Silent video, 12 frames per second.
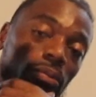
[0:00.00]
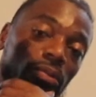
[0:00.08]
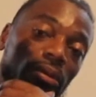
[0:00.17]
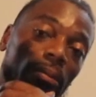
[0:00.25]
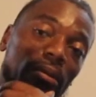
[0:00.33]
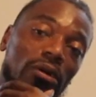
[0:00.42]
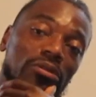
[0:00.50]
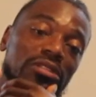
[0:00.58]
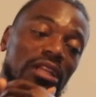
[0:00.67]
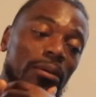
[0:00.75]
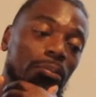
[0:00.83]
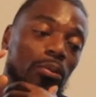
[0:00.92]
the
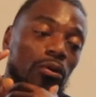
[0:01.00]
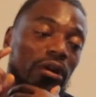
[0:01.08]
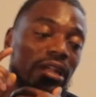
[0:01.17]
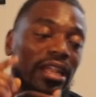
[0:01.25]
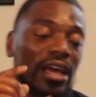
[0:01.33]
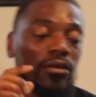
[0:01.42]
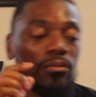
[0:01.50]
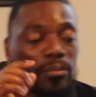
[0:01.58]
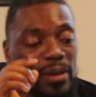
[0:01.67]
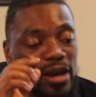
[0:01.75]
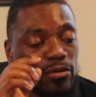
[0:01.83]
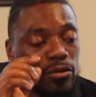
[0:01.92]
most important
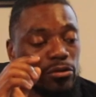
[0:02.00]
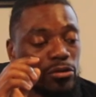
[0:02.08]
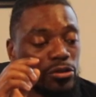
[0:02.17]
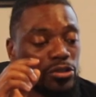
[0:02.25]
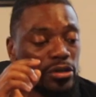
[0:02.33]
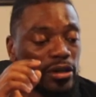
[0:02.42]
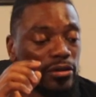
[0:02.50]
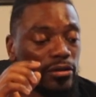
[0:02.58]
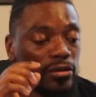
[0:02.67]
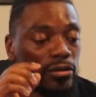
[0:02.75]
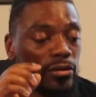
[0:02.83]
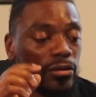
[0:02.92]
macronutrient
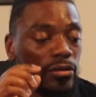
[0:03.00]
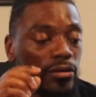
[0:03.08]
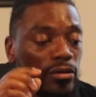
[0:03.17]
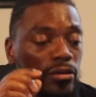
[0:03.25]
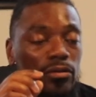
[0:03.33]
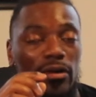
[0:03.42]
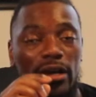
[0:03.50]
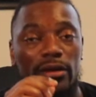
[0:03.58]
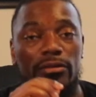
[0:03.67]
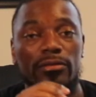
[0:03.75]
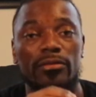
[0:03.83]
right?